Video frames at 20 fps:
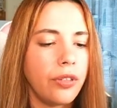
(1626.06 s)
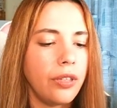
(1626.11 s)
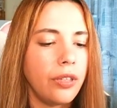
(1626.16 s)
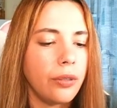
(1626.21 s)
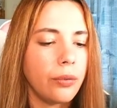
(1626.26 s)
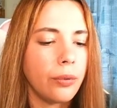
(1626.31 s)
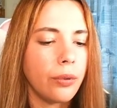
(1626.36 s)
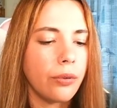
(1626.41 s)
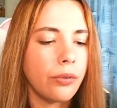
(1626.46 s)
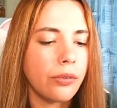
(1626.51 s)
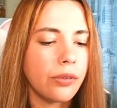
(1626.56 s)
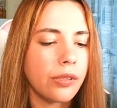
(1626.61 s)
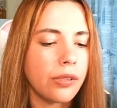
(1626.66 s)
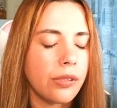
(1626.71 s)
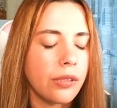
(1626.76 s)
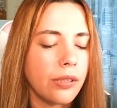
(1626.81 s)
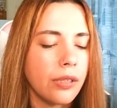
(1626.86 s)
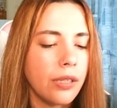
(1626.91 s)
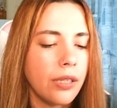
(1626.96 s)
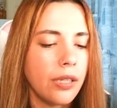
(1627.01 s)

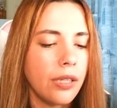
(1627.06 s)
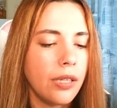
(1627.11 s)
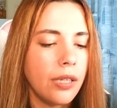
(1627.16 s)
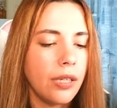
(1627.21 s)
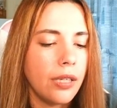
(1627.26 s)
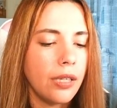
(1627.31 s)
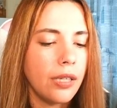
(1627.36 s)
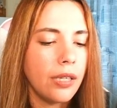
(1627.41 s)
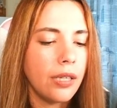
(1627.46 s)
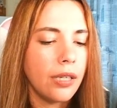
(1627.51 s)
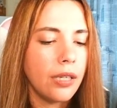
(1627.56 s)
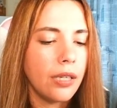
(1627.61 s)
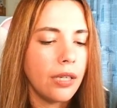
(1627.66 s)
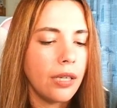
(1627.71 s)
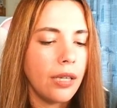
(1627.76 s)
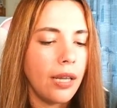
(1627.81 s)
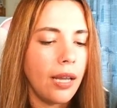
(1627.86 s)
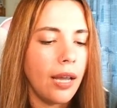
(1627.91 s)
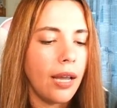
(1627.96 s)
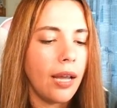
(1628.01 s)
euros.
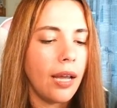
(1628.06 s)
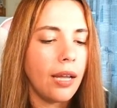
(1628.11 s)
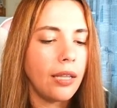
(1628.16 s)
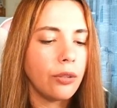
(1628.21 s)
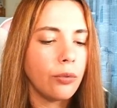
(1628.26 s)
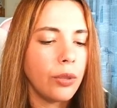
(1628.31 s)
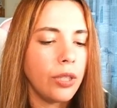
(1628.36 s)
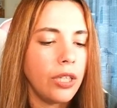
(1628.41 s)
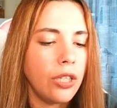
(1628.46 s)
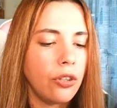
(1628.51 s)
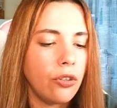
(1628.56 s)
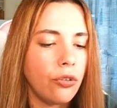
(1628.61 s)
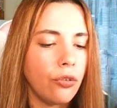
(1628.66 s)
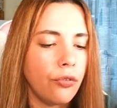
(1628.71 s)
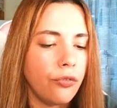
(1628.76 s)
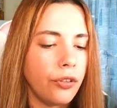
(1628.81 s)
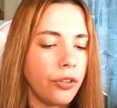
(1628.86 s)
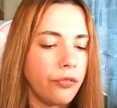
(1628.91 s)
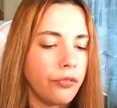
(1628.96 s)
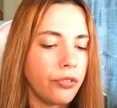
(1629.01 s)
And we need
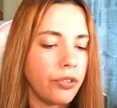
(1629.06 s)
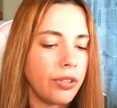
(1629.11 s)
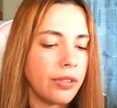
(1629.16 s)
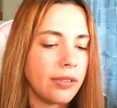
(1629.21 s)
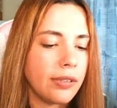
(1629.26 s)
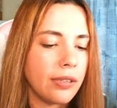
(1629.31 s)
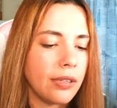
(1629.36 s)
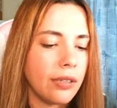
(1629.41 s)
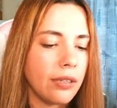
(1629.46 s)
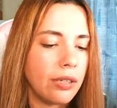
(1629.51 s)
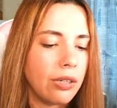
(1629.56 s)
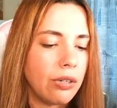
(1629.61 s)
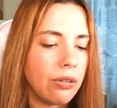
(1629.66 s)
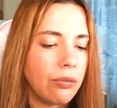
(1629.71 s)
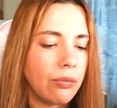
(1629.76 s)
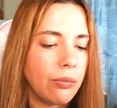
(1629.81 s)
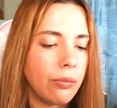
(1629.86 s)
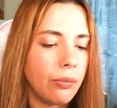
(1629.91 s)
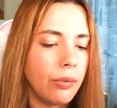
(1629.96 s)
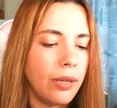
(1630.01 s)
250.
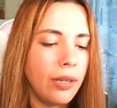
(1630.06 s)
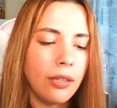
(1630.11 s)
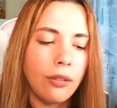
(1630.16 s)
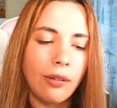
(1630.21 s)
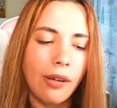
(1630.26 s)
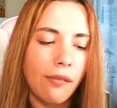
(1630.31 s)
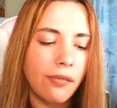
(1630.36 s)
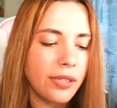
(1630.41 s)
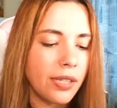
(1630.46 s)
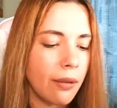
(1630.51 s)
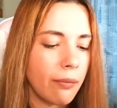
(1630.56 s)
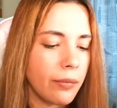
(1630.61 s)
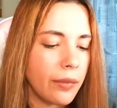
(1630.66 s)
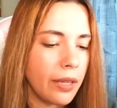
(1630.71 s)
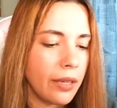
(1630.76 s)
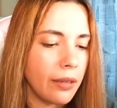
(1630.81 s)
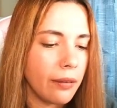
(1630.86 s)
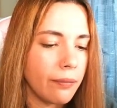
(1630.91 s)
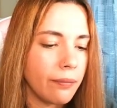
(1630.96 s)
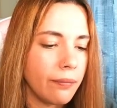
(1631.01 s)
So we need to have
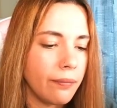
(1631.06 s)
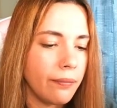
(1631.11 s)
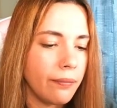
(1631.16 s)
something.